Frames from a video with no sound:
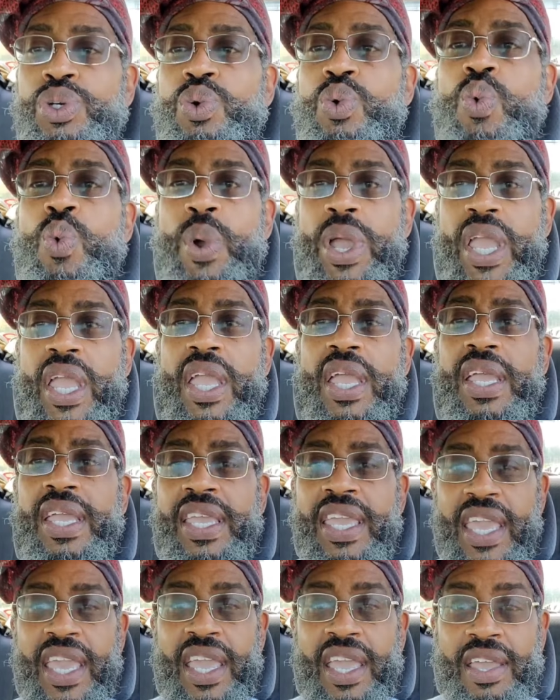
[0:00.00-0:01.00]
do
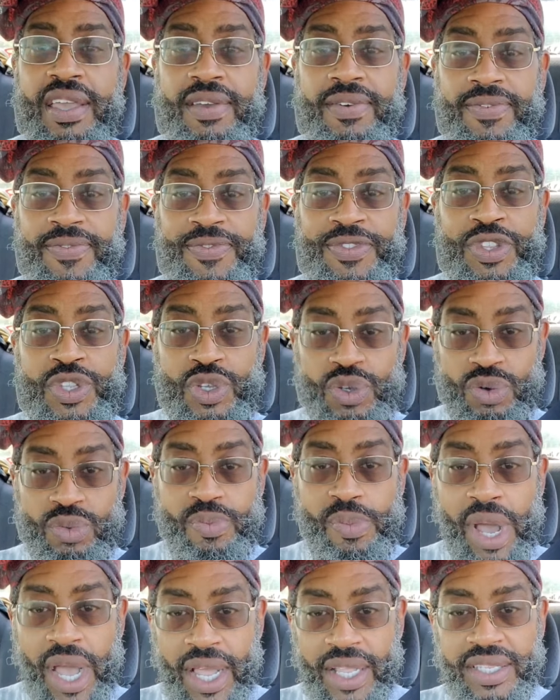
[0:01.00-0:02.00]
we give
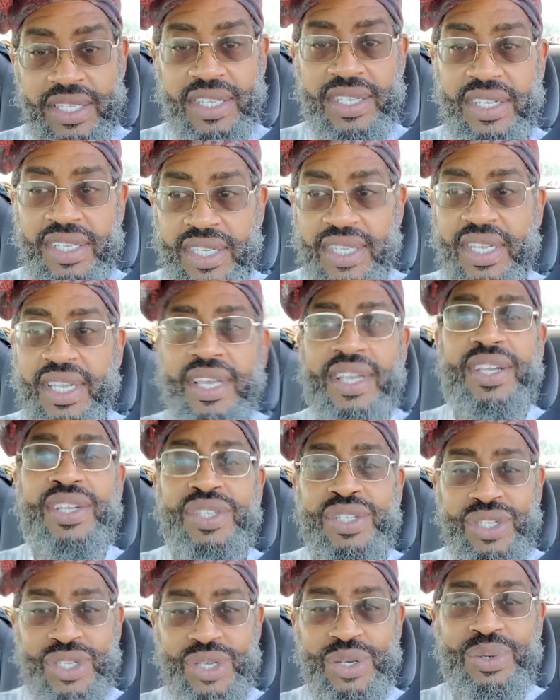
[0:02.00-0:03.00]
too much
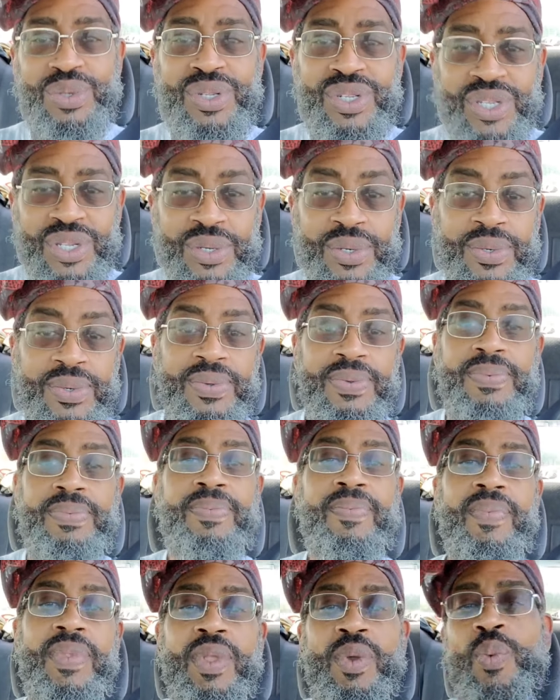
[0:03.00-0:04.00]
too soon?
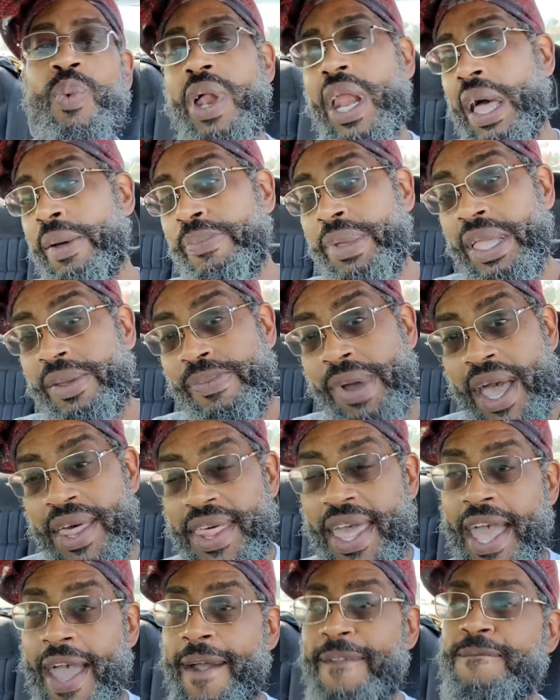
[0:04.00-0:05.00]
What I mean
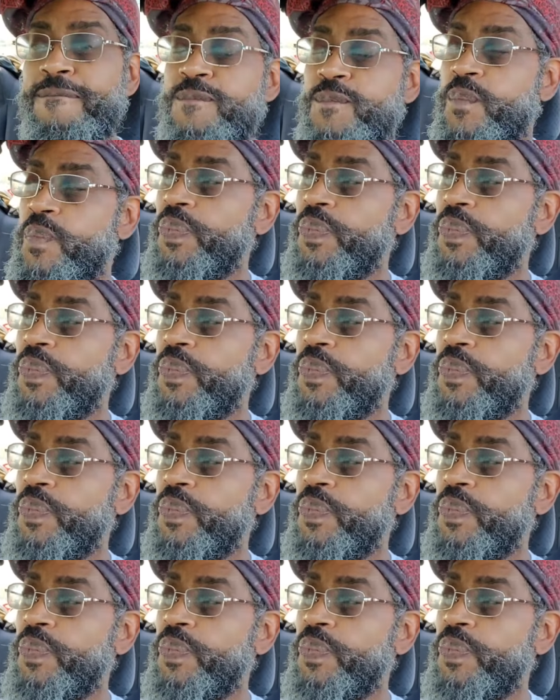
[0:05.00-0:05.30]
by that,